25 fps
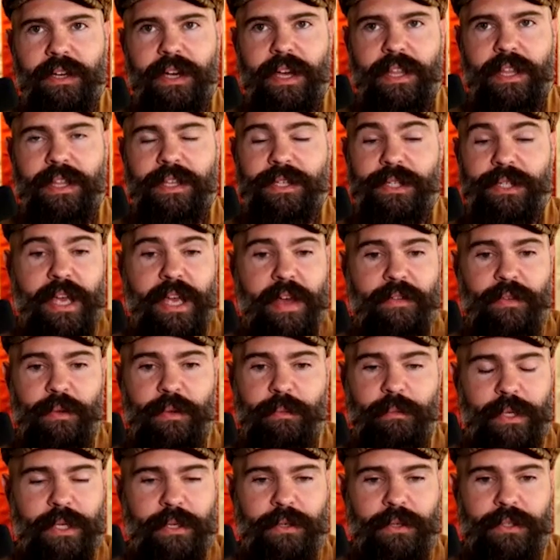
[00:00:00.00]
And then just having
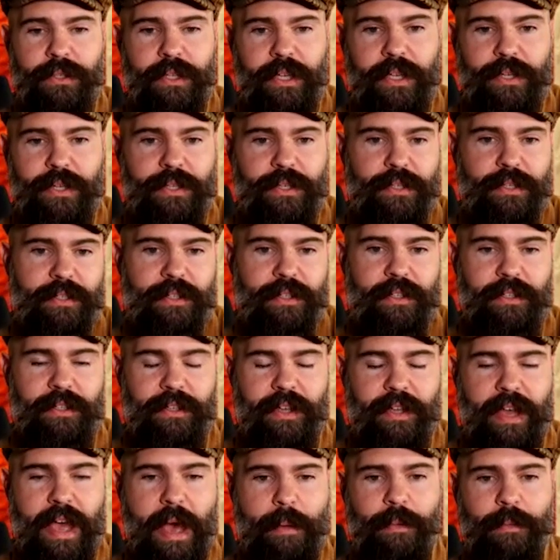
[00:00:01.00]
bills that just
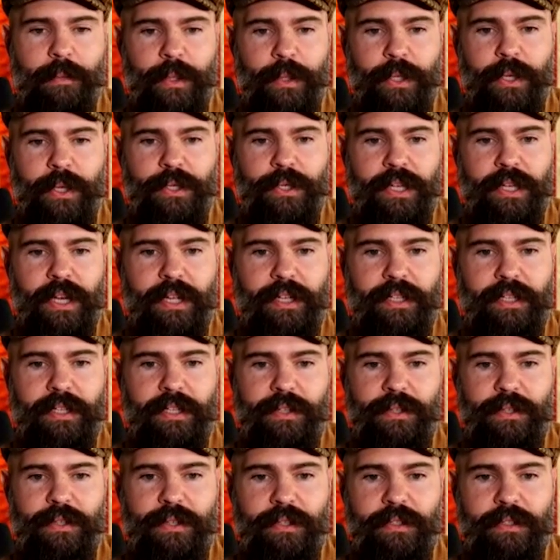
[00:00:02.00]
happen because you got kids and